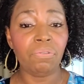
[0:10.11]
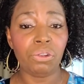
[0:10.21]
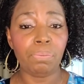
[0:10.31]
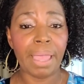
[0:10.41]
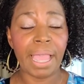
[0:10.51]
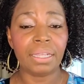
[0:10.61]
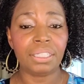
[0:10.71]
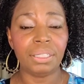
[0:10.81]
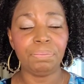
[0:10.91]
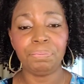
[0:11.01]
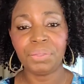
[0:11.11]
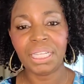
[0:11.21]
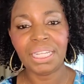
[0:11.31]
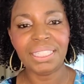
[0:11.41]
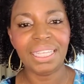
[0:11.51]
food packaging.
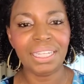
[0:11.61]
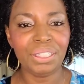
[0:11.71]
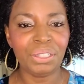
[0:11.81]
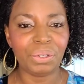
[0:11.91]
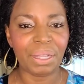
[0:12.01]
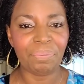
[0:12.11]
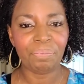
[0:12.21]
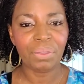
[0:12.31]
Let's get into it.